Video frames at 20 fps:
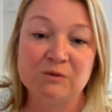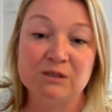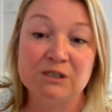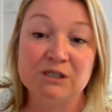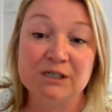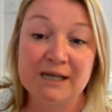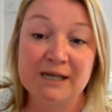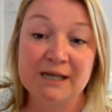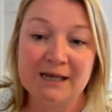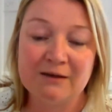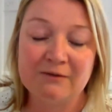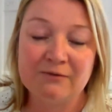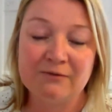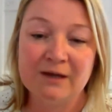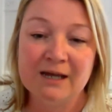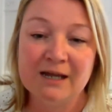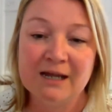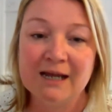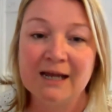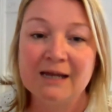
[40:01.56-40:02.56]
to achieve
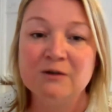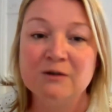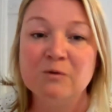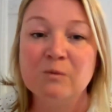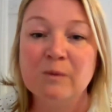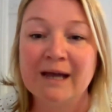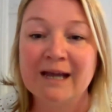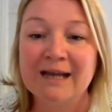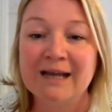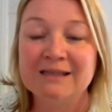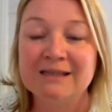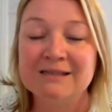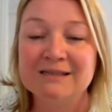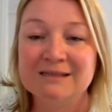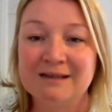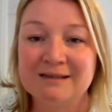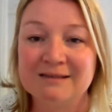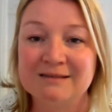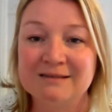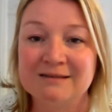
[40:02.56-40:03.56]
in a way that
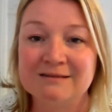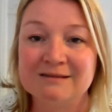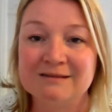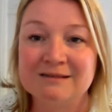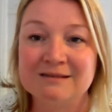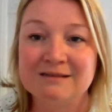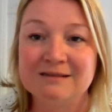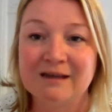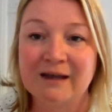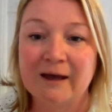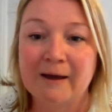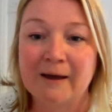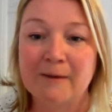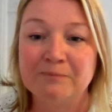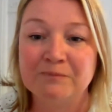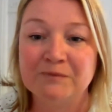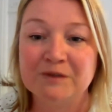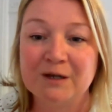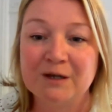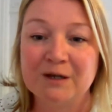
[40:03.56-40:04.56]
doesn't
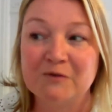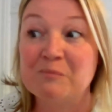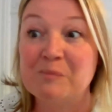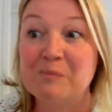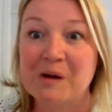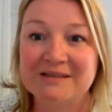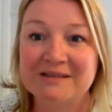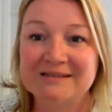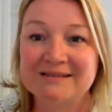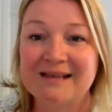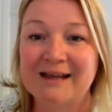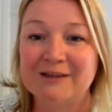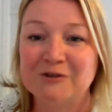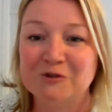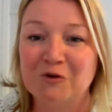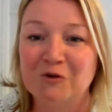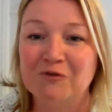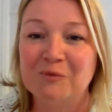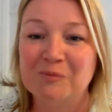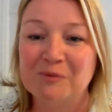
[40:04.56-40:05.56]
kind of bust that
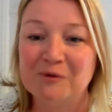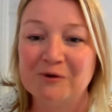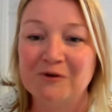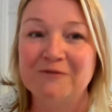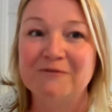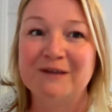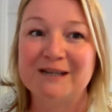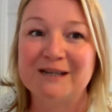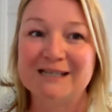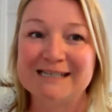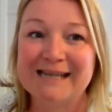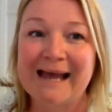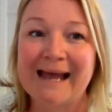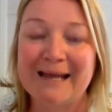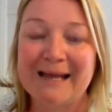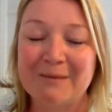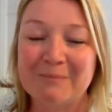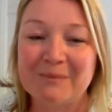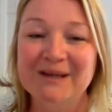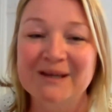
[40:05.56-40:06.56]
not-for-profit
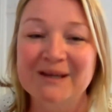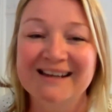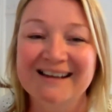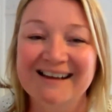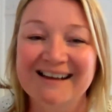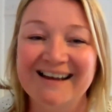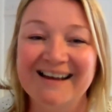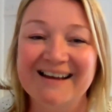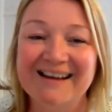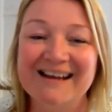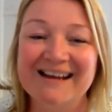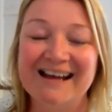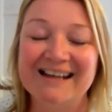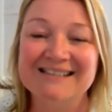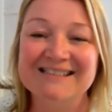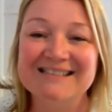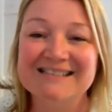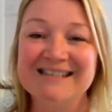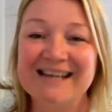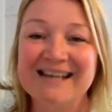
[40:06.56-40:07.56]
aim
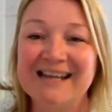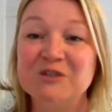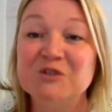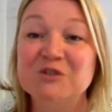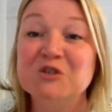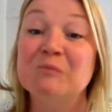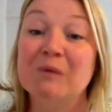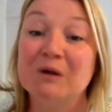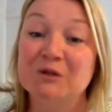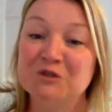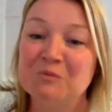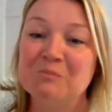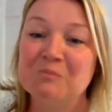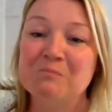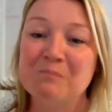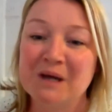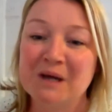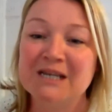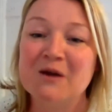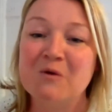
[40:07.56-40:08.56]
and take too much
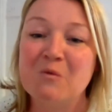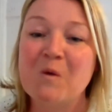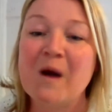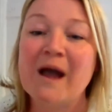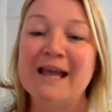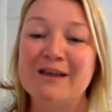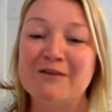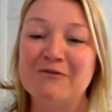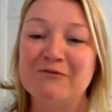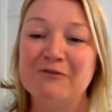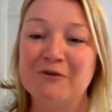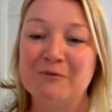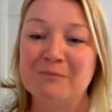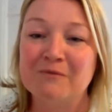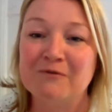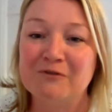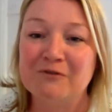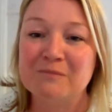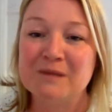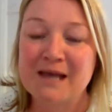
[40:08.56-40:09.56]
money away
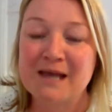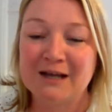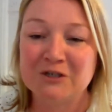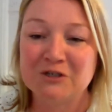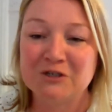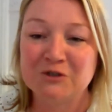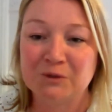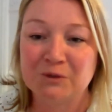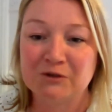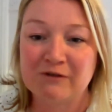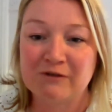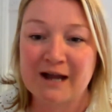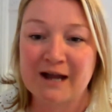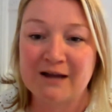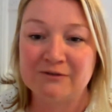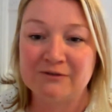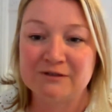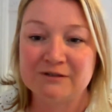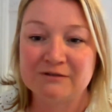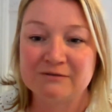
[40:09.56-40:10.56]
from the action on the
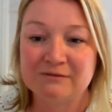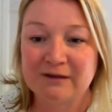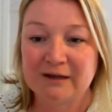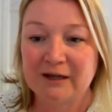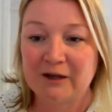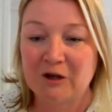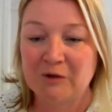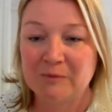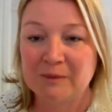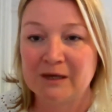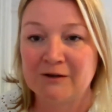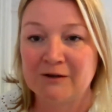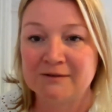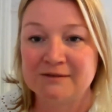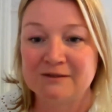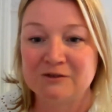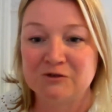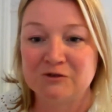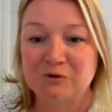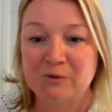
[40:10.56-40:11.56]
ground. I hope that
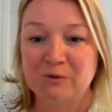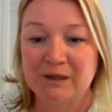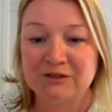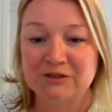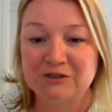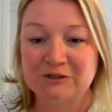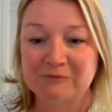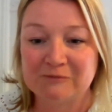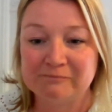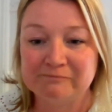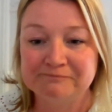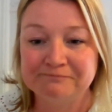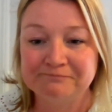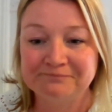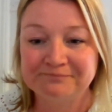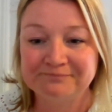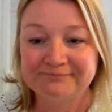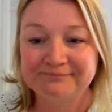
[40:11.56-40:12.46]
answers your question.